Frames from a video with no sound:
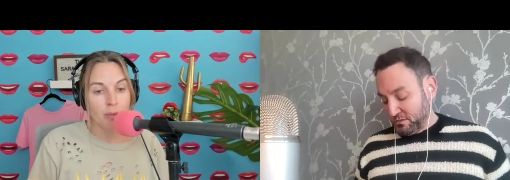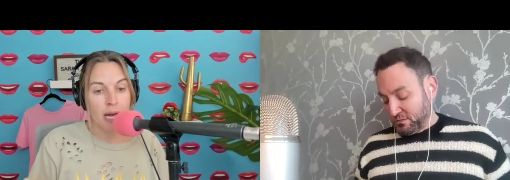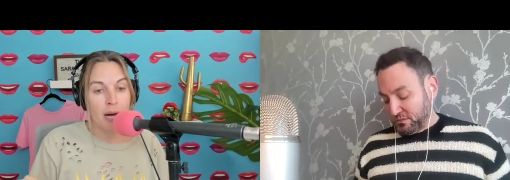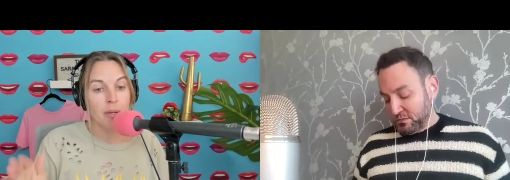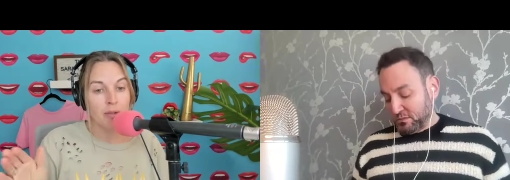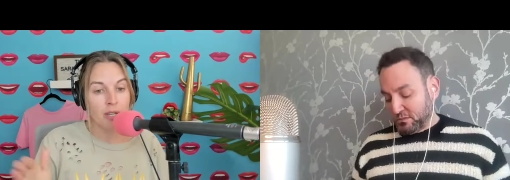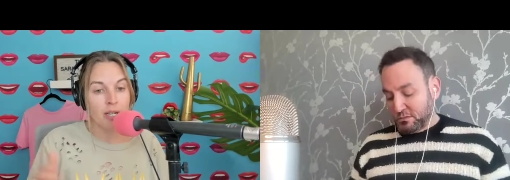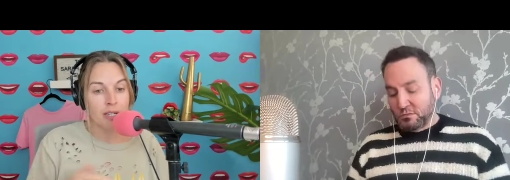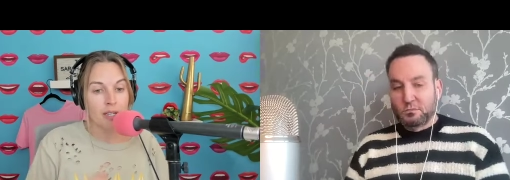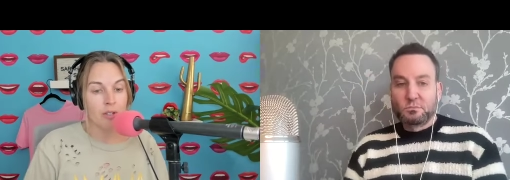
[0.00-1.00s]
Speaker 1: would be happy if they
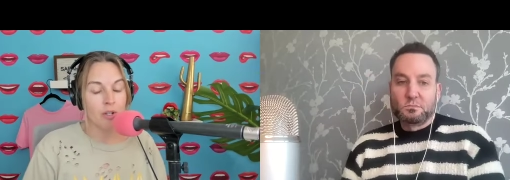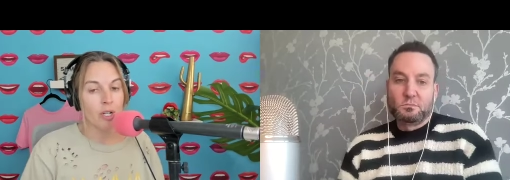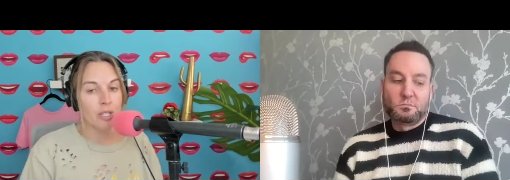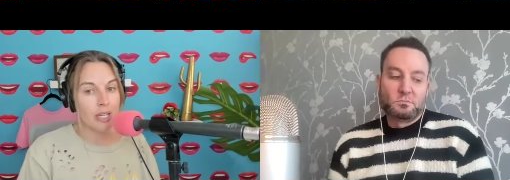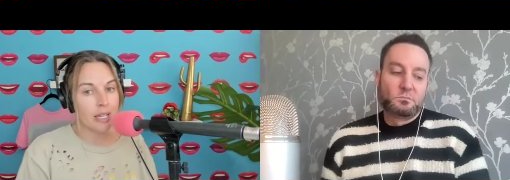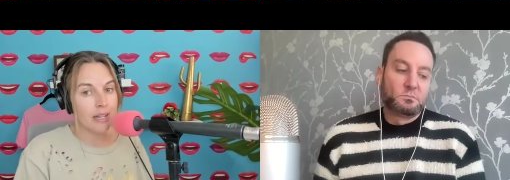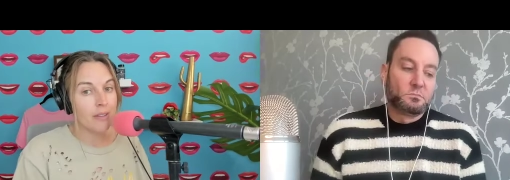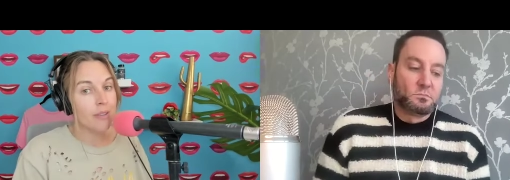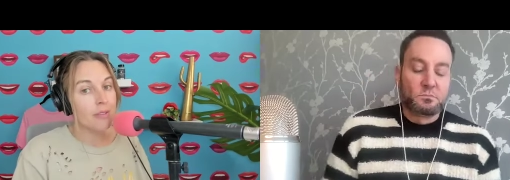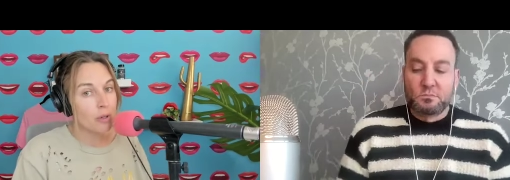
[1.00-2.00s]
didn't get the call again. I
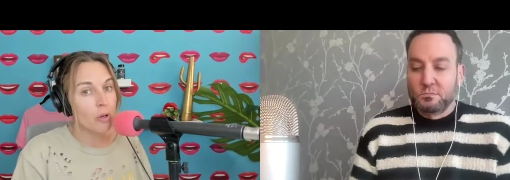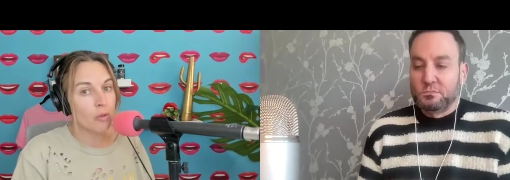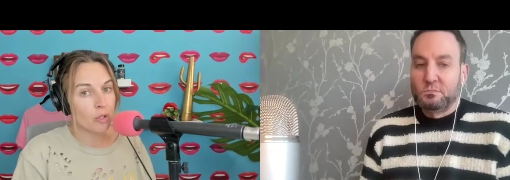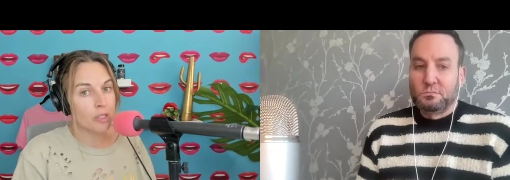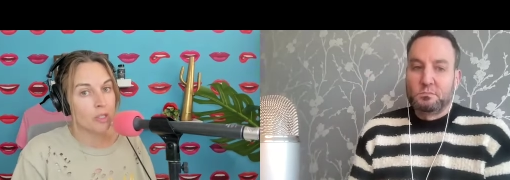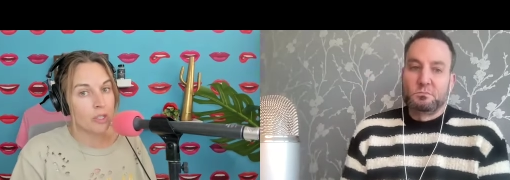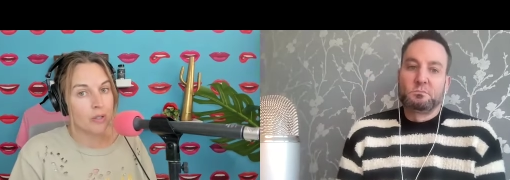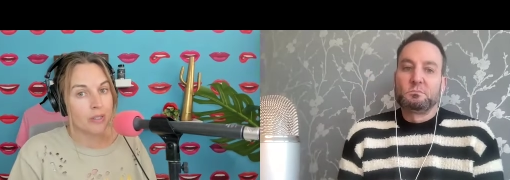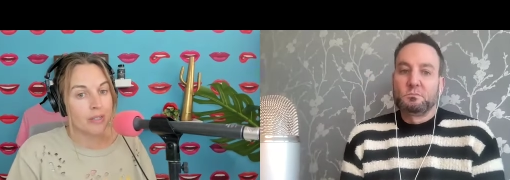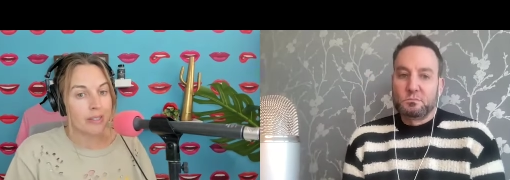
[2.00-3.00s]
think they're over it too.
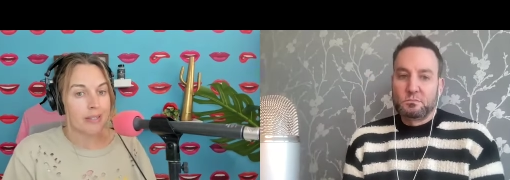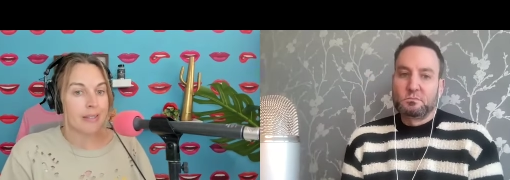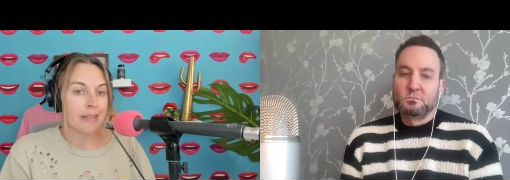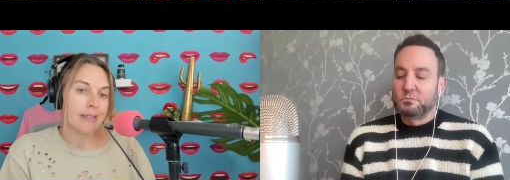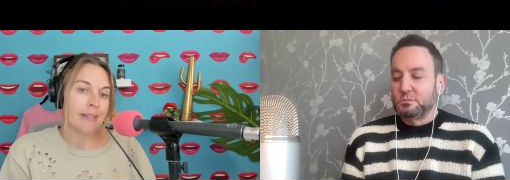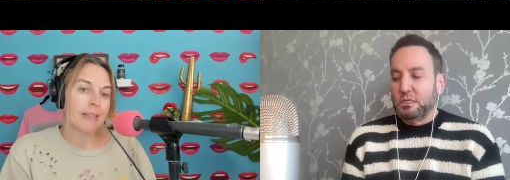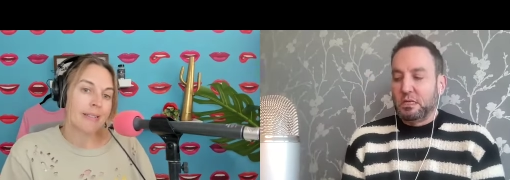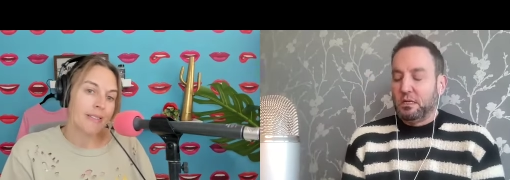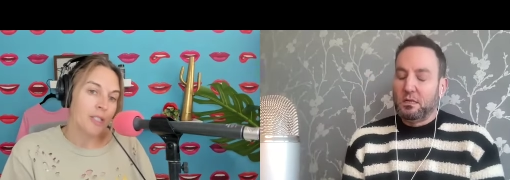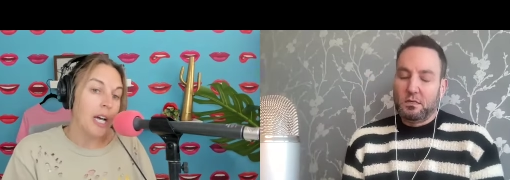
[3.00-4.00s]

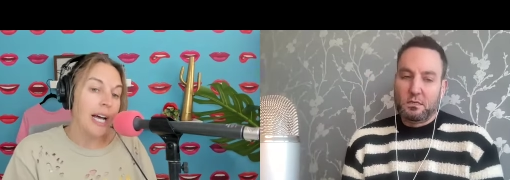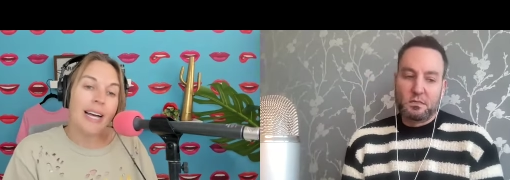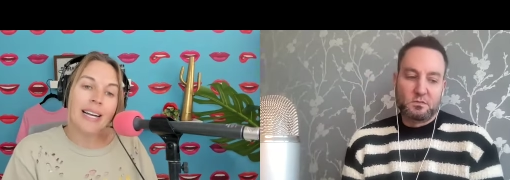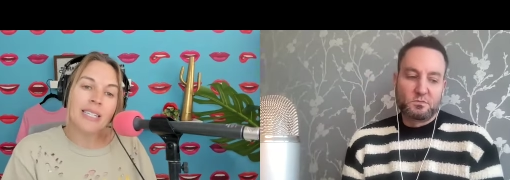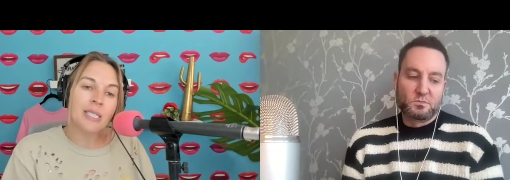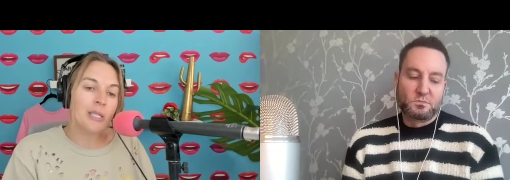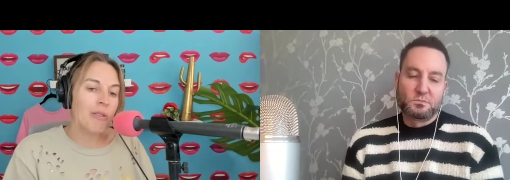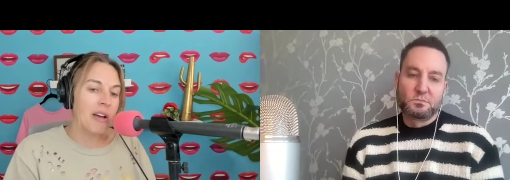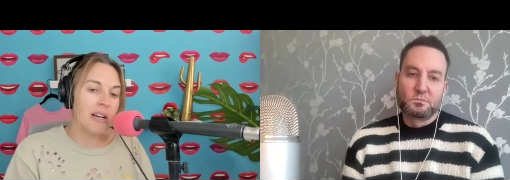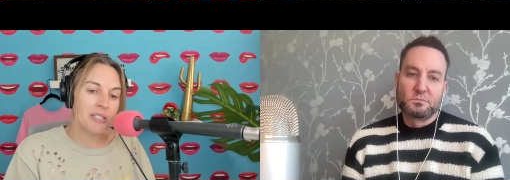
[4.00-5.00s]
Just a
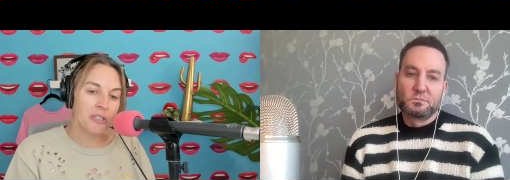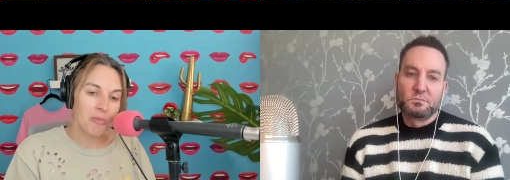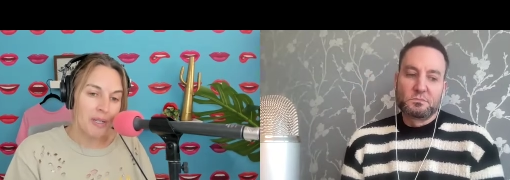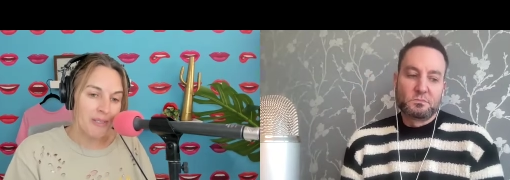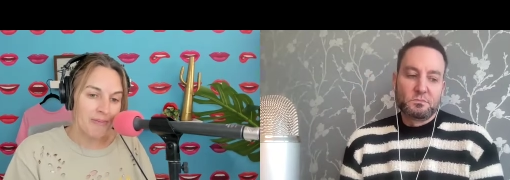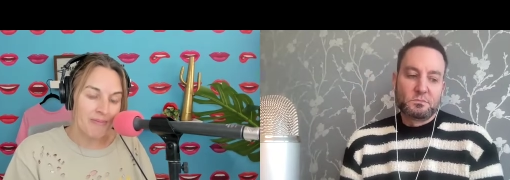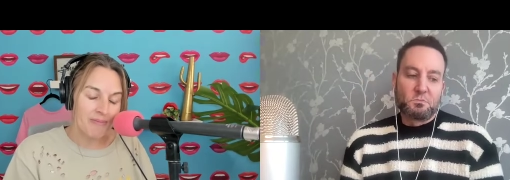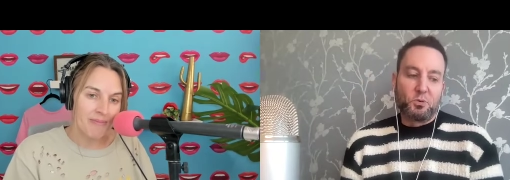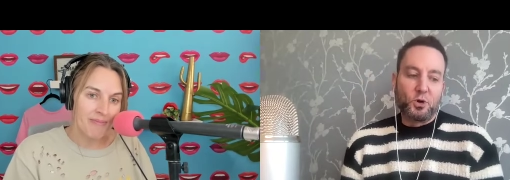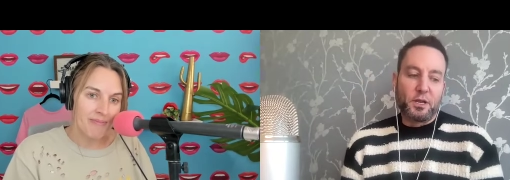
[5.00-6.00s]
hunch, but
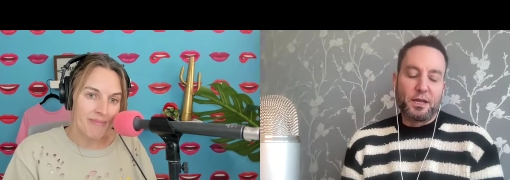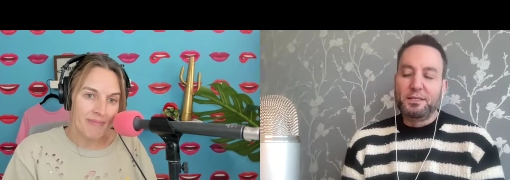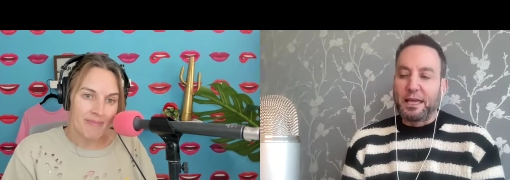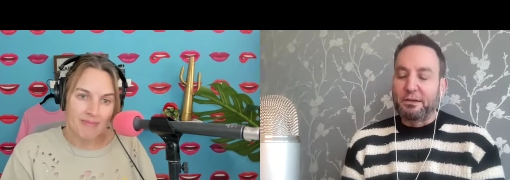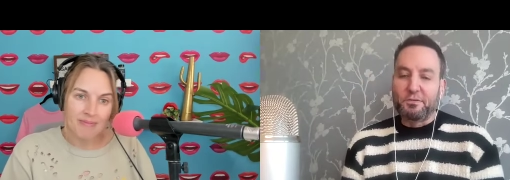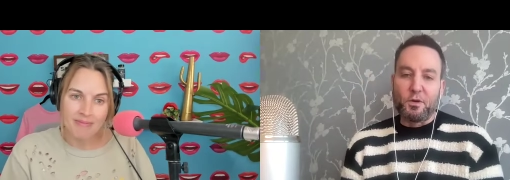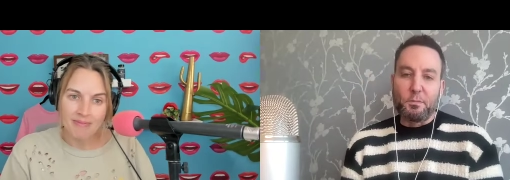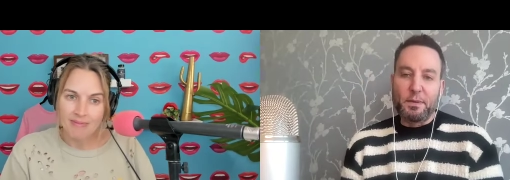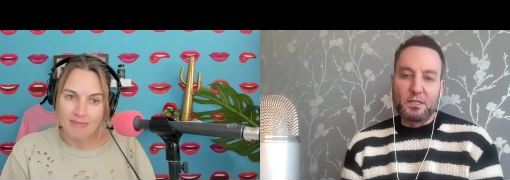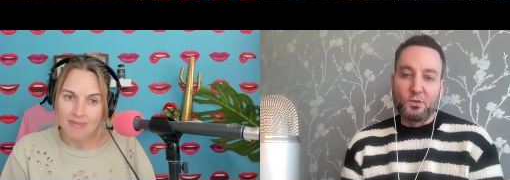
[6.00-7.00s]
Speaker 2: put us out of
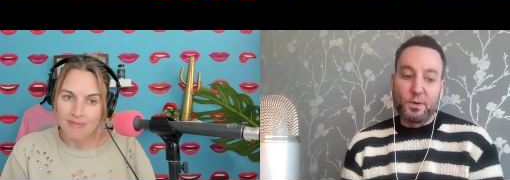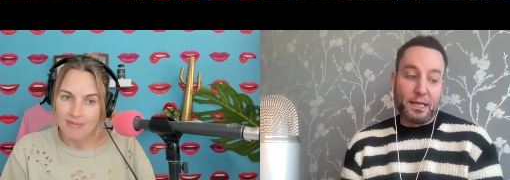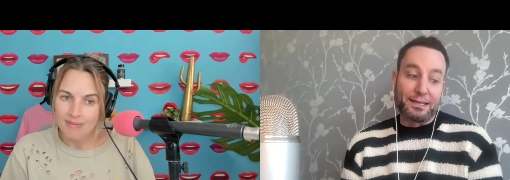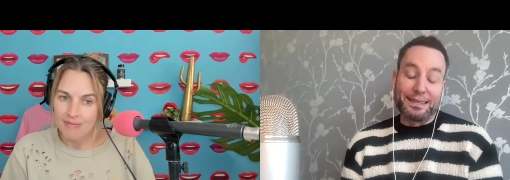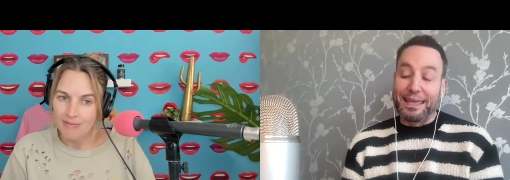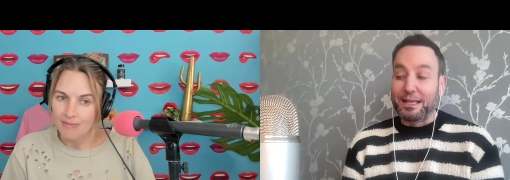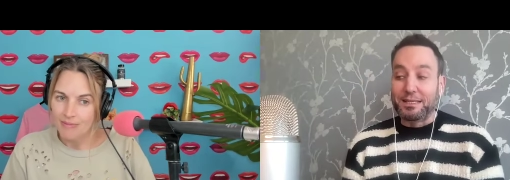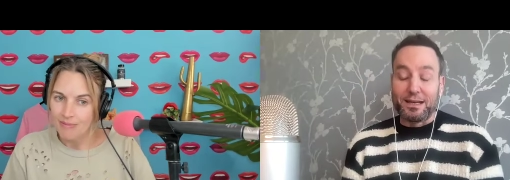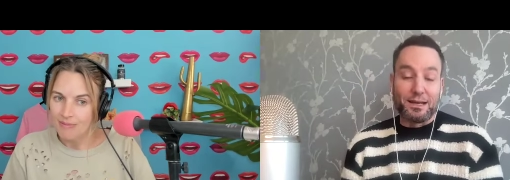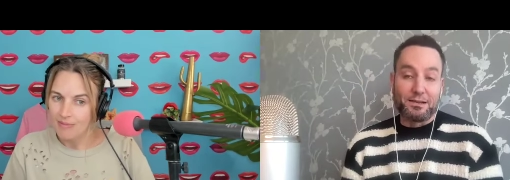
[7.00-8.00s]
our misery.
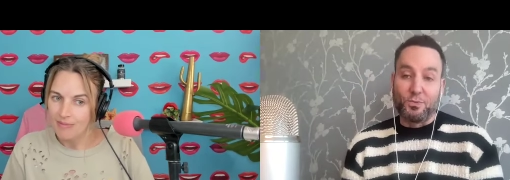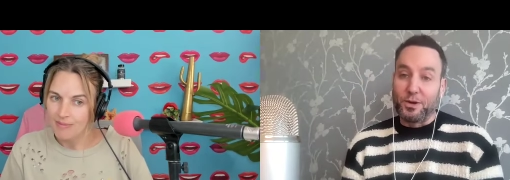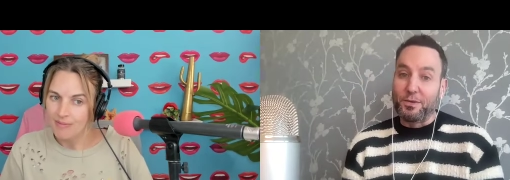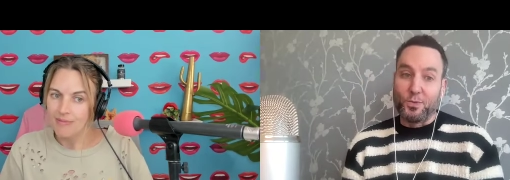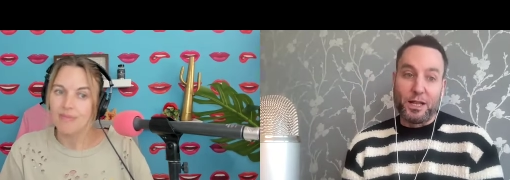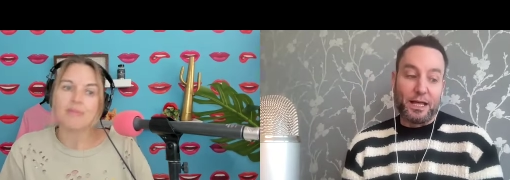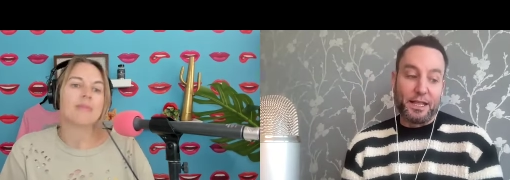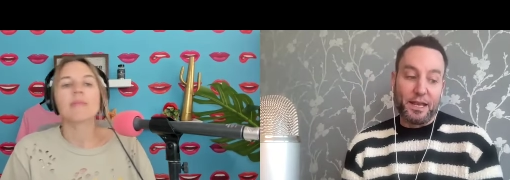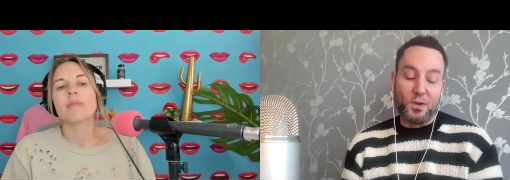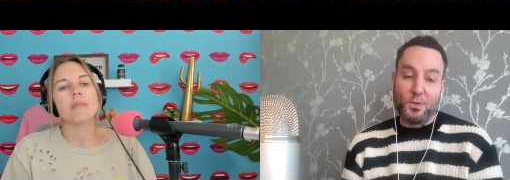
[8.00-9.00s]
Atlanta, we're, we're
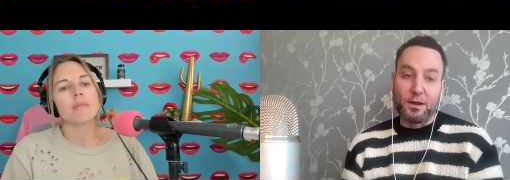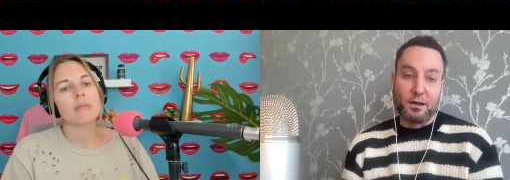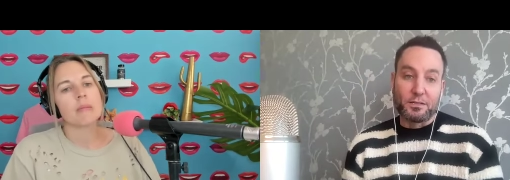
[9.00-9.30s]
not anywhere,